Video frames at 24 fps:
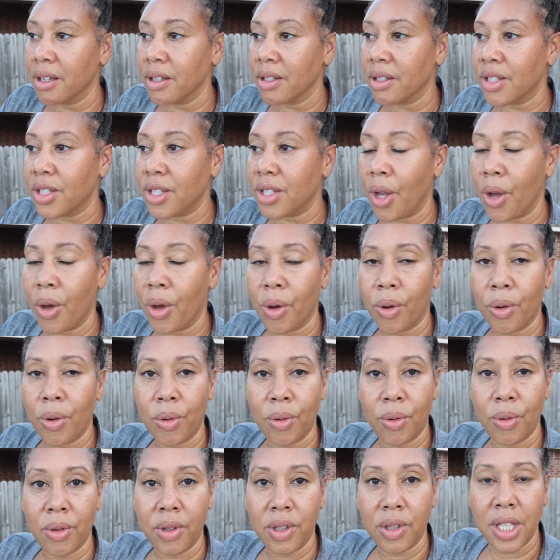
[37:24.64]

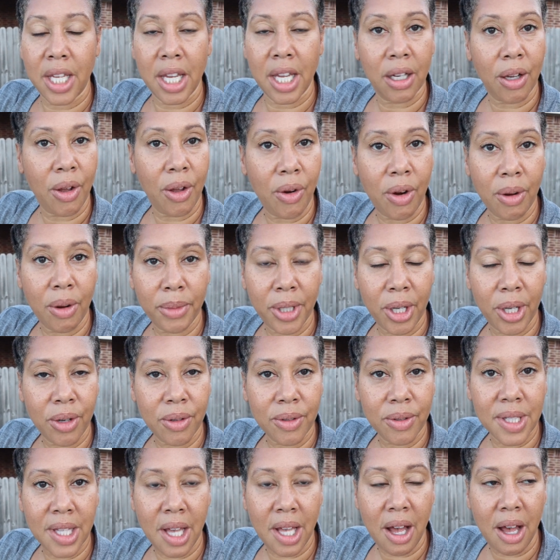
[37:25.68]
So the alarm
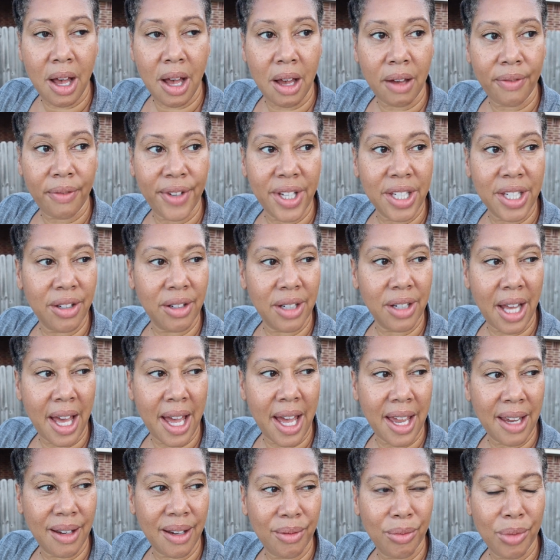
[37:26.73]
goes off and you're
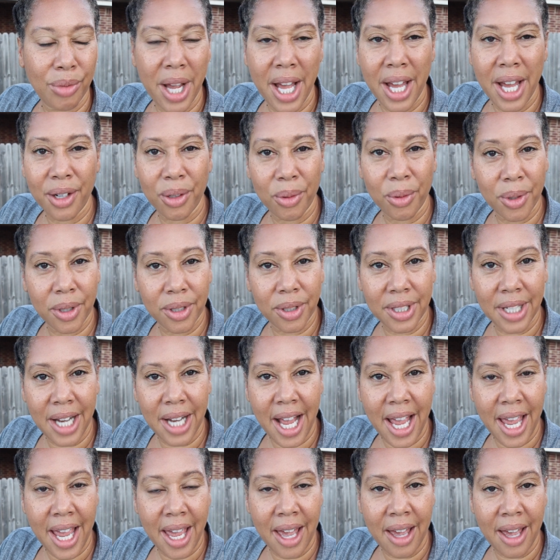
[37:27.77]
like, why in the world did
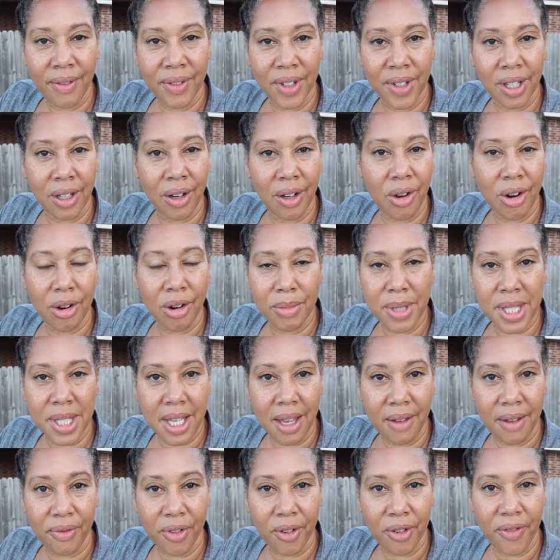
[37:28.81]
I have an alarm
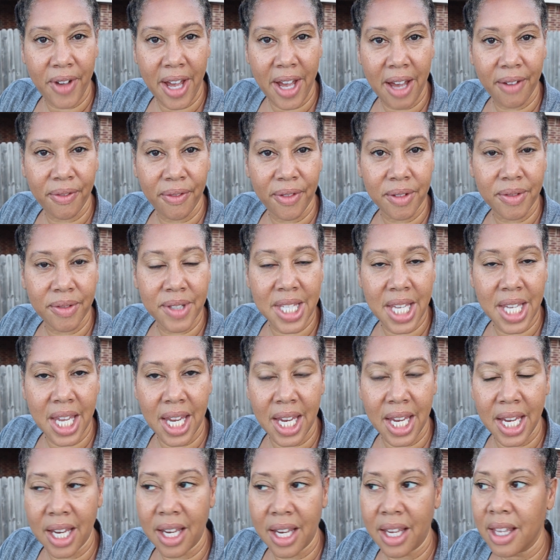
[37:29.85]
set for
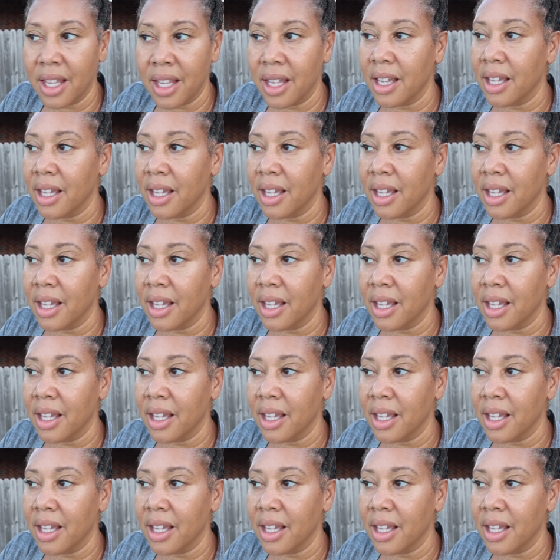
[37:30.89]
5:15?